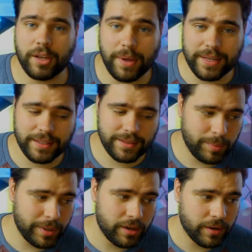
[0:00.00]
But the amazing
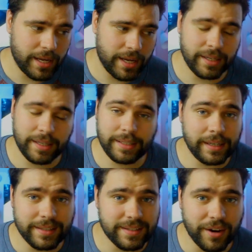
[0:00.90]
superhero content
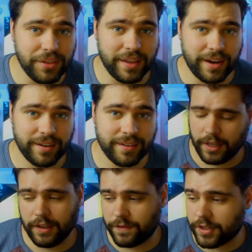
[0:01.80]
didn't start there.
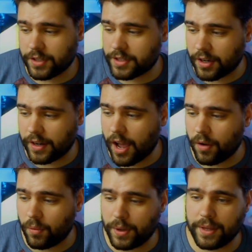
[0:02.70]
He first started out